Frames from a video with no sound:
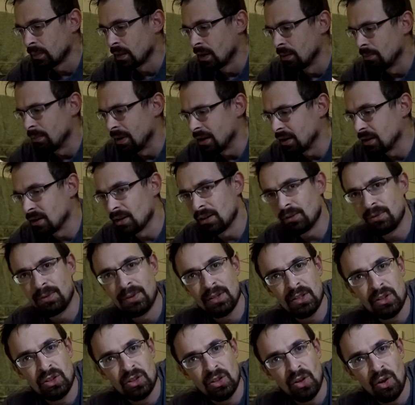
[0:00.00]
My
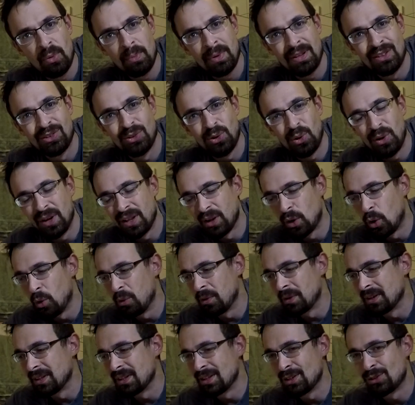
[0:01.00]
girlfriend saw me drooling
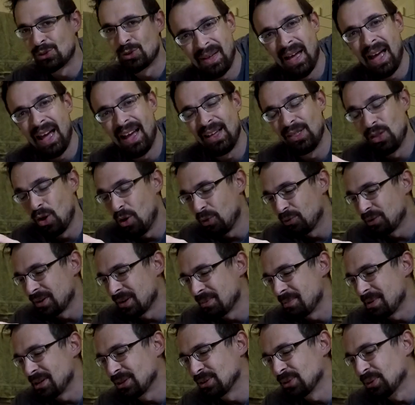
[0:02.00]
over this and offered
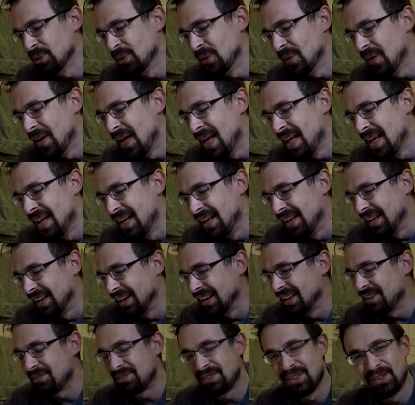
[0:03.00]
me to
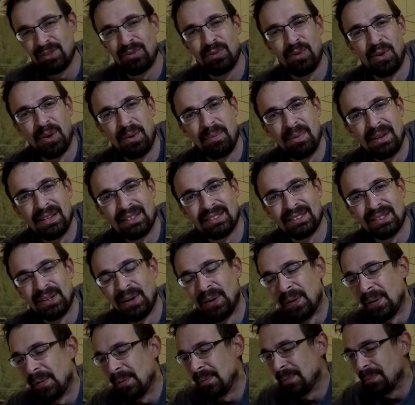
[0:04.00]
lift it for me,
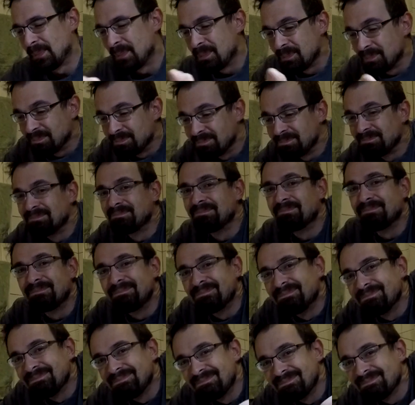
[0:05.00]
so
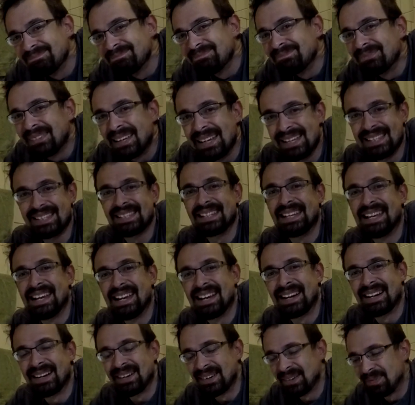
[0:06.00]
it's
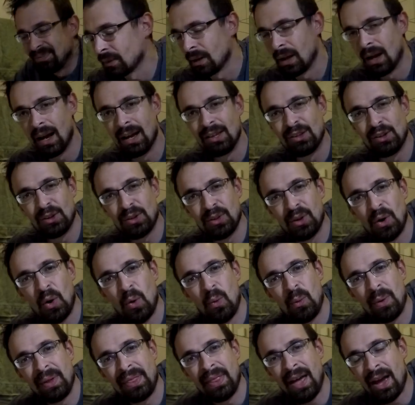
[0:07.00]
here. I don't know
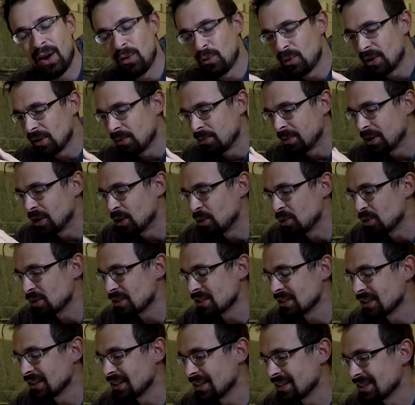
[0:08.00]
when I will be
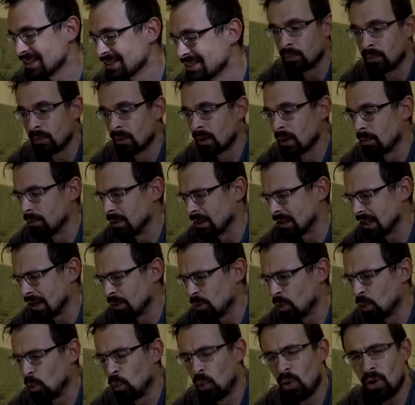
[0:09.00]
using this, but I
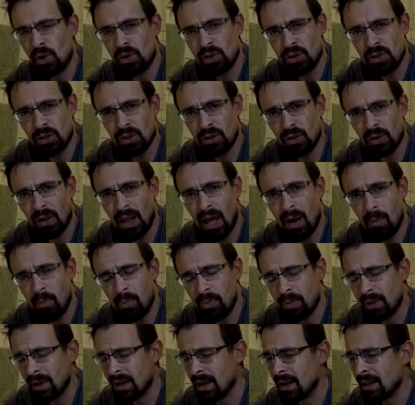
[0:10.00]
will wash it all
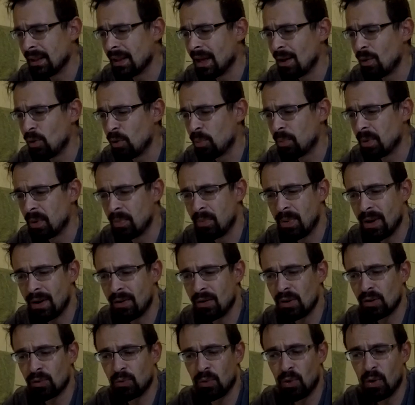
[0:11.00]
up and I will prepare
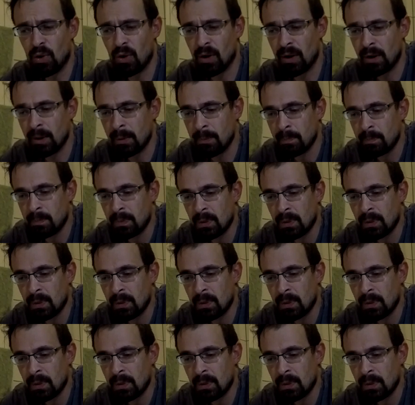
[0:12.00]
it for